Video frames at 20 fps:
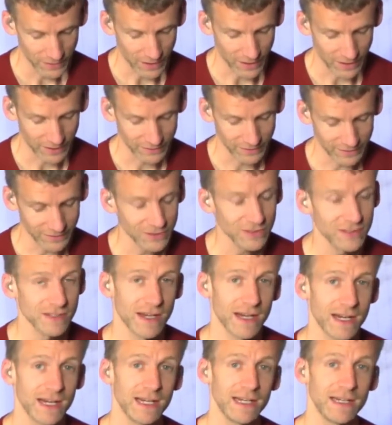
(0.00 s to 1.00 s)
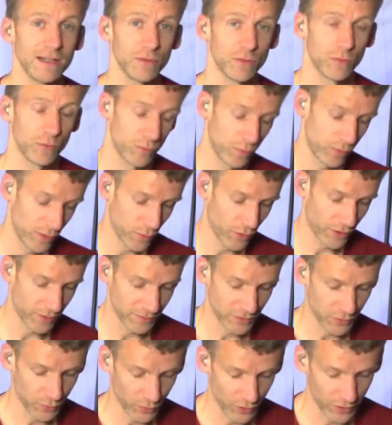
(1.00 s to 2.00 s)
And let's say we want
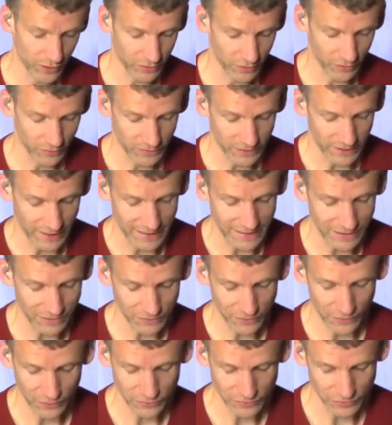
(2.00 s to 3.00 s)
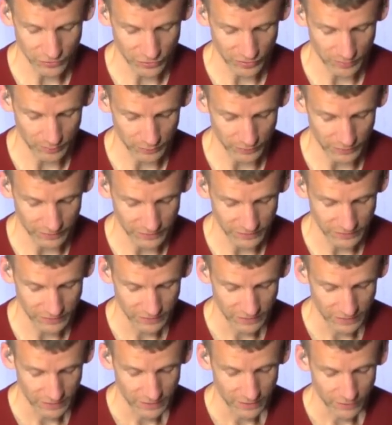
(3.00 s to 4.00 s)
him to work on the eighth notes to triplets
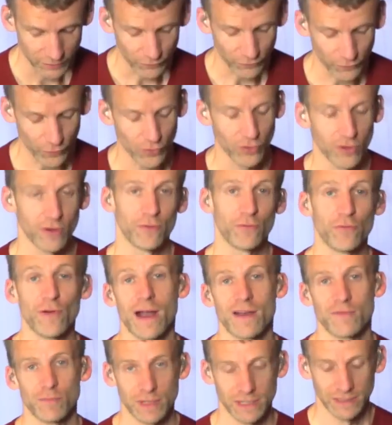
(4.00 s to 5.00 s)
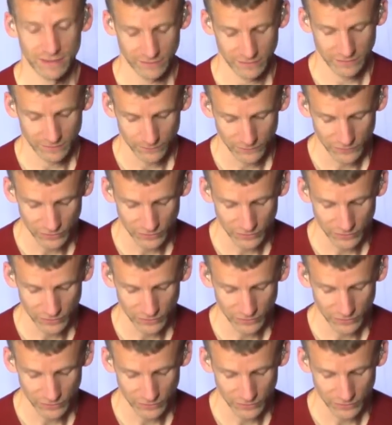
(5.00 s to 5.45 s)
for 5 minutes.